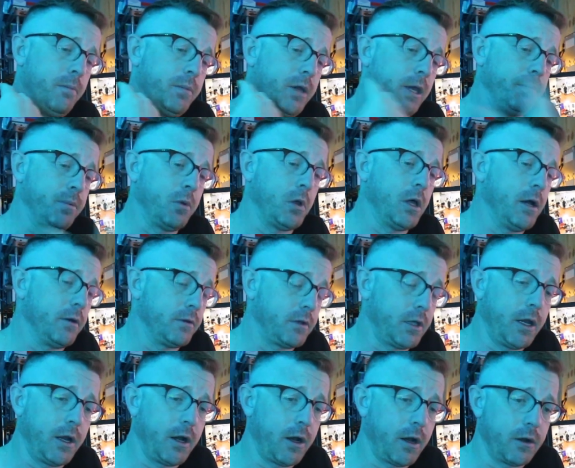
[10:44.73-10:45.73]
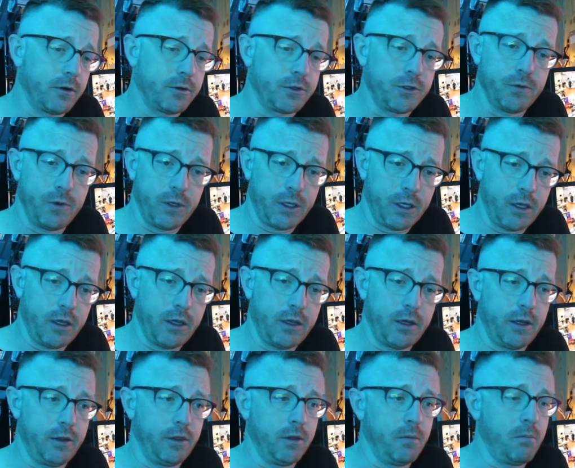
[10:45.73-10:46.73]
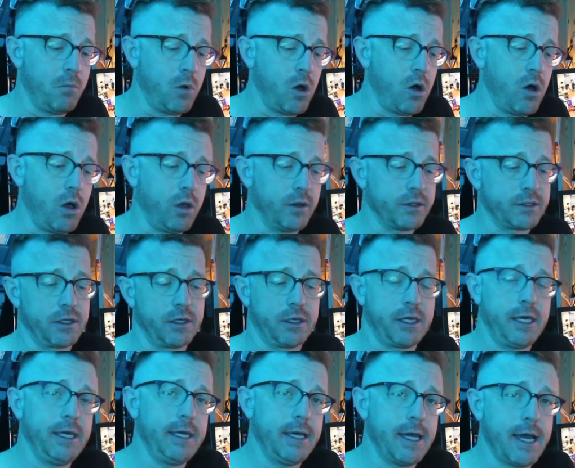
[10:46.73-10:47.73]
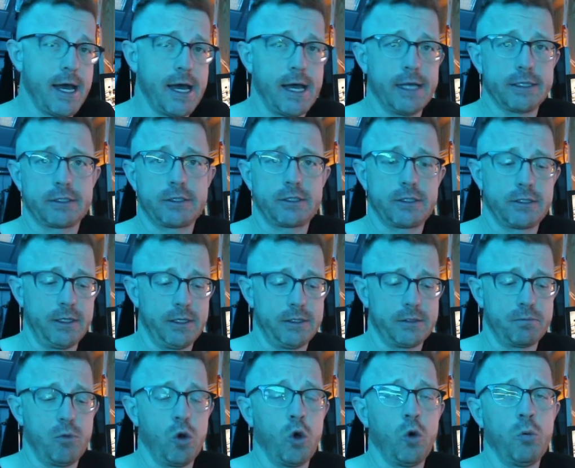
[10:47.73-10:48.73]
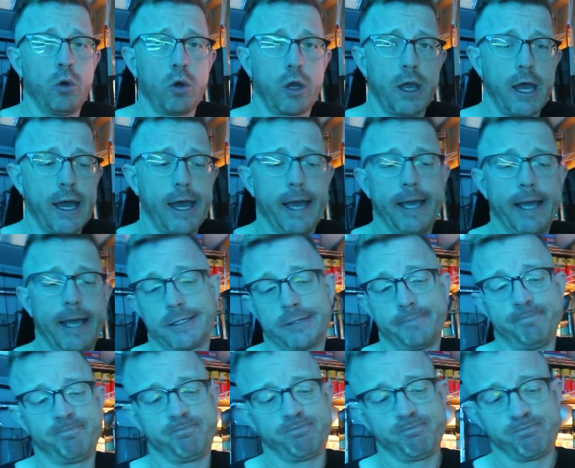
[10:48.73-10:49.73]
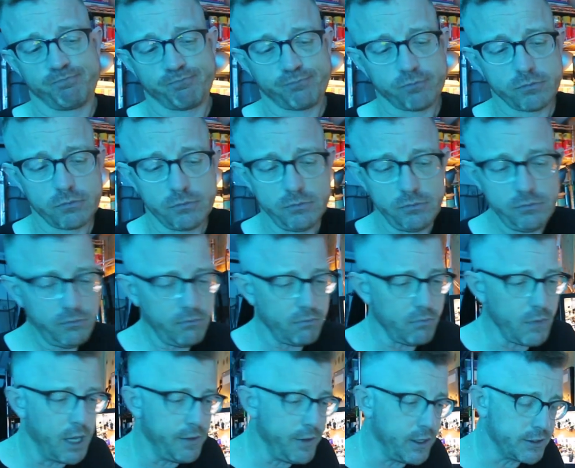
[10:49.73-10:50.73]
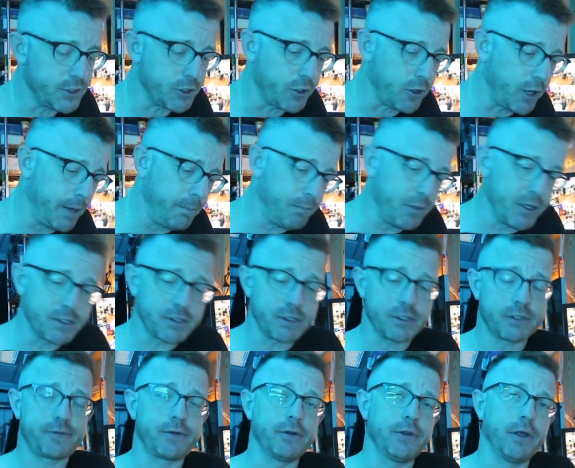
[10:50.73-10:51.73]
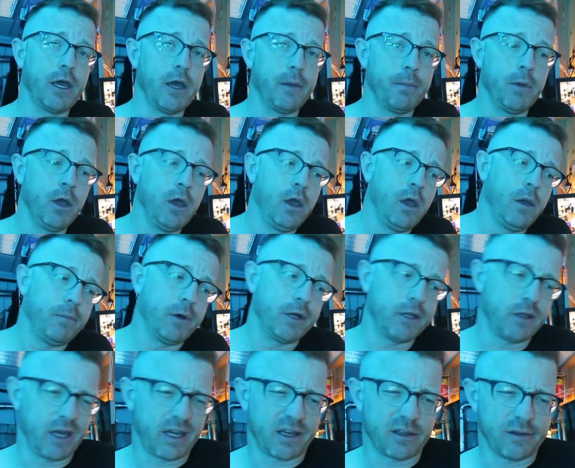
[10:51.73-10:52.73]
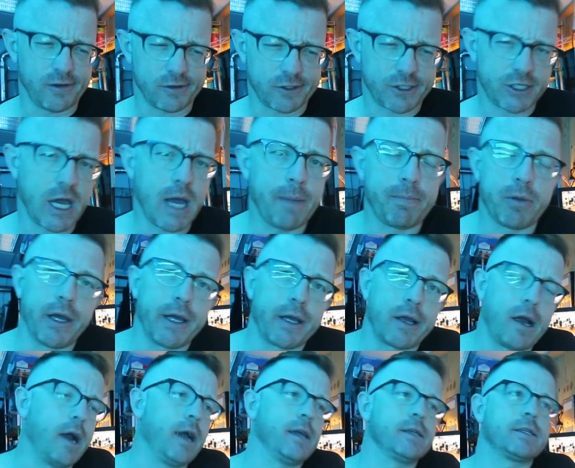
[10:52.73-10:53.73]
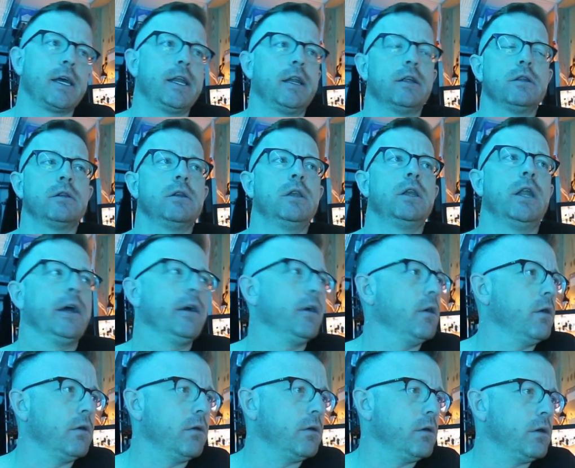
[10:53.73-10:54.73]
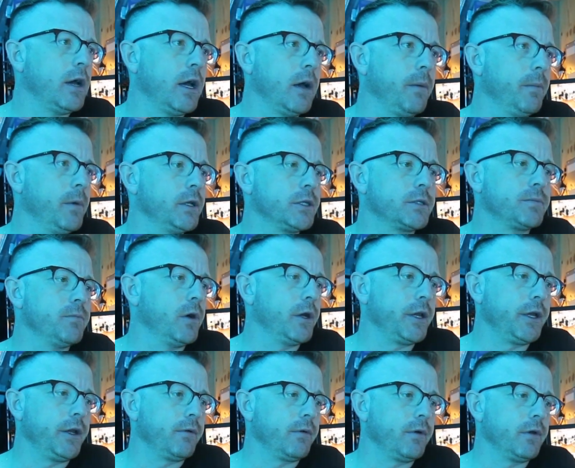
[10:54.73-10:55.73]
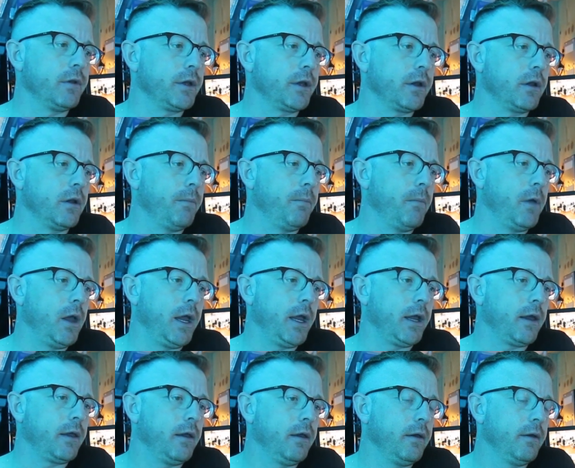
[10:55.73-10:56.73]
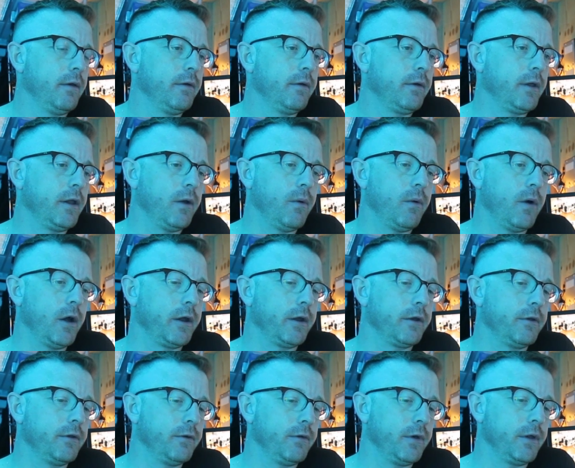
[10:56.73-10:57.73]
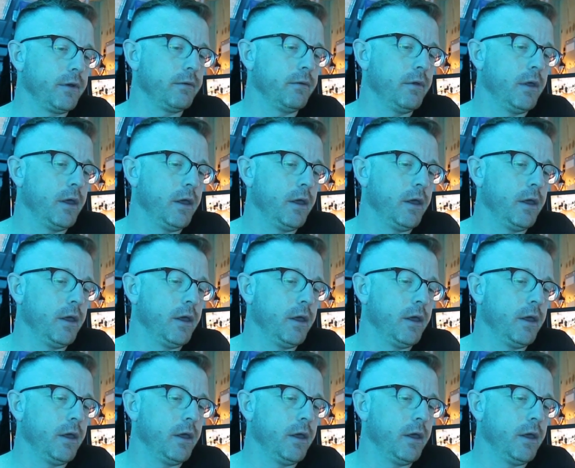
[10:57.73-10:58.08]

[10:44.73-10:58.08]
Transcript: people out there doing it in the malls, the kiosks, these mobile guys, and that's a great business for them. But like a little shop like ours, I don't know how much money you're really going to make, you know, while you're doing